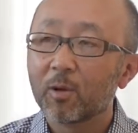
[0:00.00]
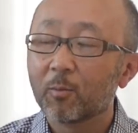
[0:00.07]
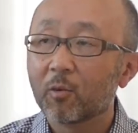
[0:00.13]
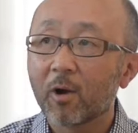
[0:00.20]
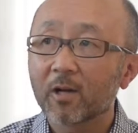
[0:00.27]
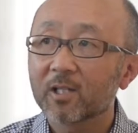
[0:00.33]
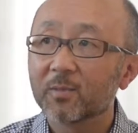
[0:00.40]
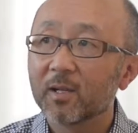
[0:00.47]

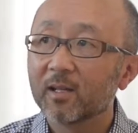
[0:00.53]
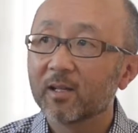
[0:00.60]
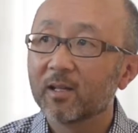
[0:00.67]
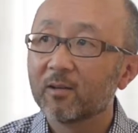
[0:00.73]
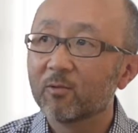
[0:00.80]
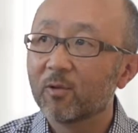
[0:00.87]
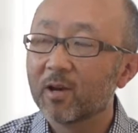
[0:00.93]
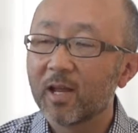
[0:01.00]

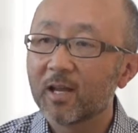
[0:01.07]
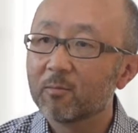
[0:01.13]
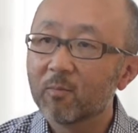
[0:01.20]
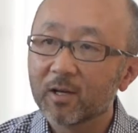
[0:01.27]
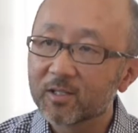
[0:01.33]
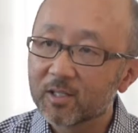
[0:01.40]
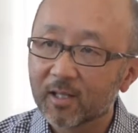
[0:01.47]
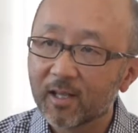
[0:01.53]
approximately 8
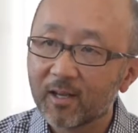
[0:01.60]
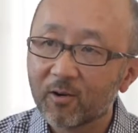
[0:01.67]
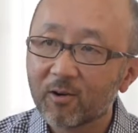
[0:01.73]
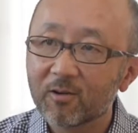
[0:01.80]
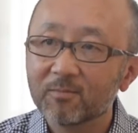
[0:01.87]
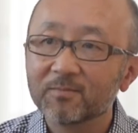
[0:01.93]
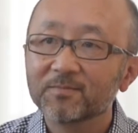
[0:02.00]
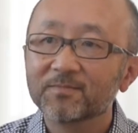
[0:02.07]
months
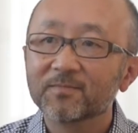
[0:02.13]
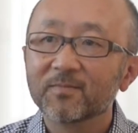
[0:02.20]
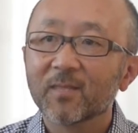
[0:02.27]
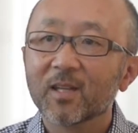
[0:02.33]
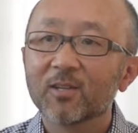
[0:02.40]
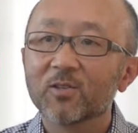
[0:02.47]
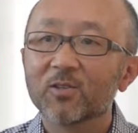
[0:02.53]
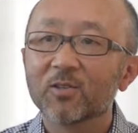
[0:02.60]
later.
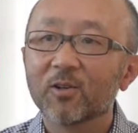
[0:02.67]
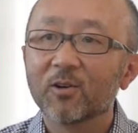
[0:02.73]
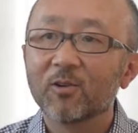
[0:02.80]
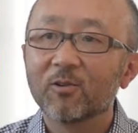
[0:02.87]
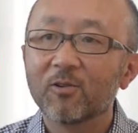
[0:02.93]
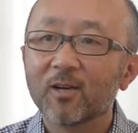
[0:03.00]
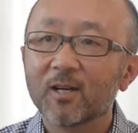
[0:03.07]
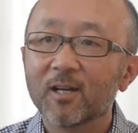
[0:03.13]

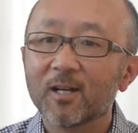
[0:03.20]
So